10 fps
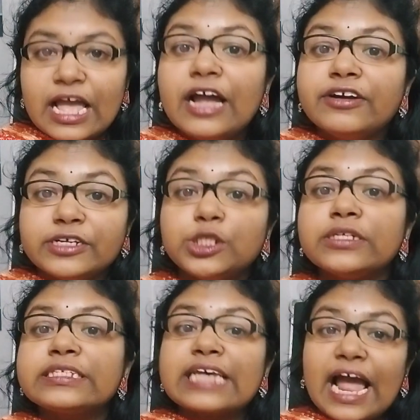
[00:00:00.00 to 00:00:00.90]

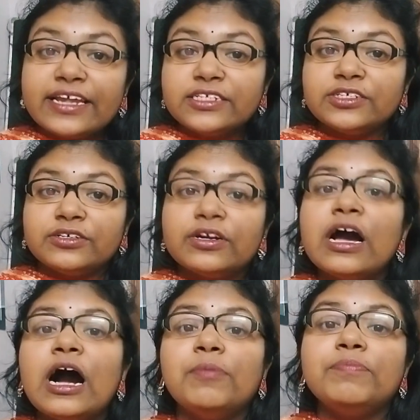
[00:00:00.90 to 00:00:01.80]
Richard's
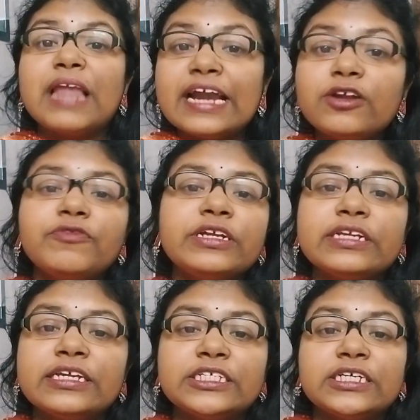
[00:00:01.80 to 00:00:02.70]
character, a blend of
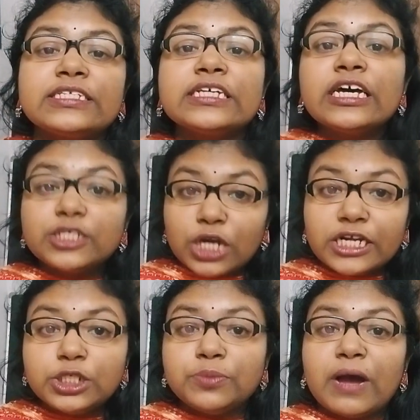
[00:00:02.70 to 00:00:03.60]
intelligence,
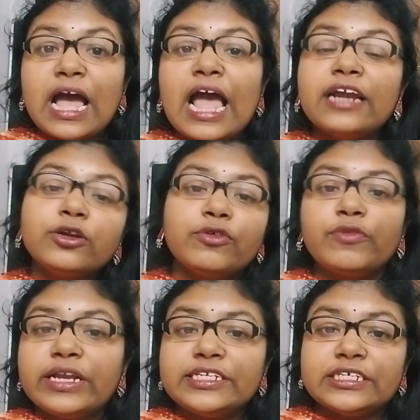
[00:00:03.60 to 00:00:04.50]
charisma, and
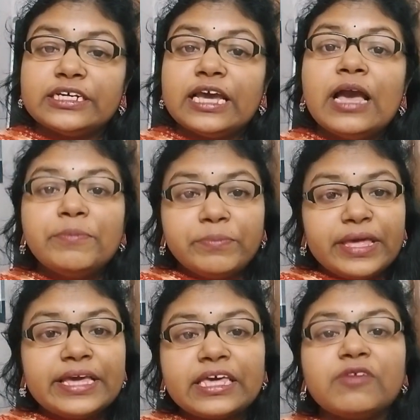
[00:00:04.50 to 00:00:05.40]
cruelty,
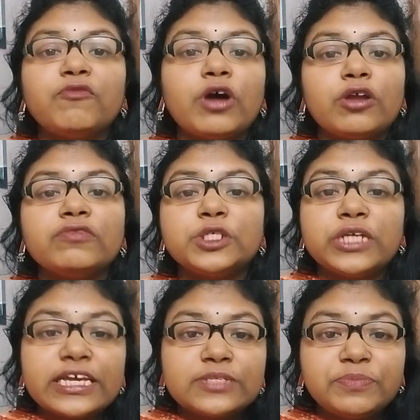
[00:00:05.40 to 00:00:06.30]
make him one of
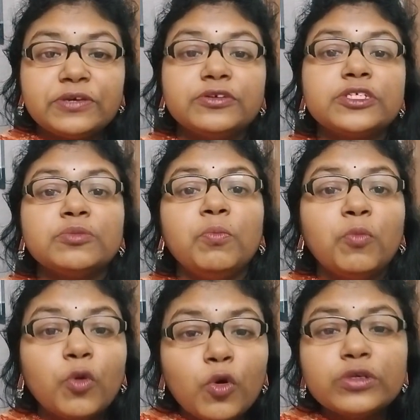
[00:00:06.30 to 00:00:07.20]
Shakespeare's
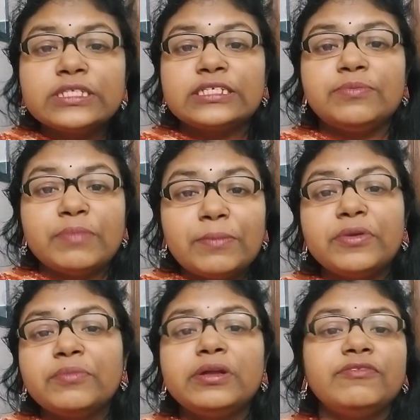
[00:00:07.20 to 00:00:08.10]
most
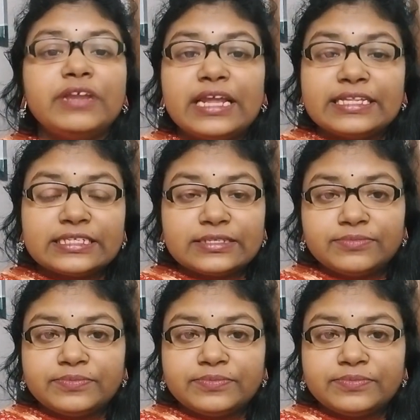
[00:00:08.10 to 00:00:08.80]
memorable villains.